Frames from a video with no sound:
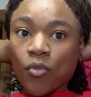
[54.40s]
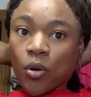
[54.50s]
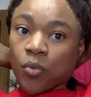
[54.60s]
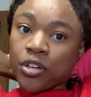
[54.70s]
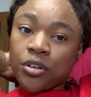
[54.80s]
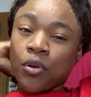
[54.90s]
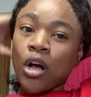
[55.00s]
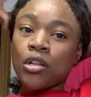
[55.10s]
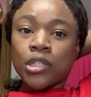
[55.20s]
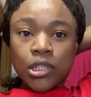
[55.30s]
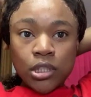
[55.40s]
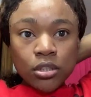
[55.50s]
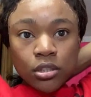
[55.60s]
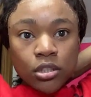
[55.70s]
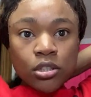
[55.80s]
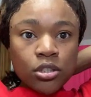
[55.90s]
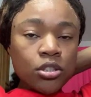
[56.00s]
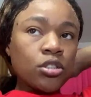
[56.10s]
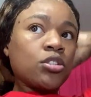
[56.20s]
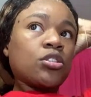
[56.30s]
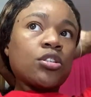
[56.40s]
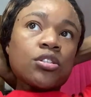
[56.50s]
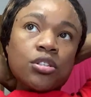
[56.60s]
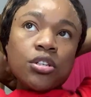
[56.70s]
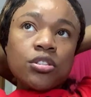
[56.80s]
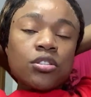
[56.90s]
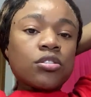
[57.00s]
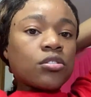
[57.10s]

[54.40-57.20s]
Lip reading: do you call it? Yes,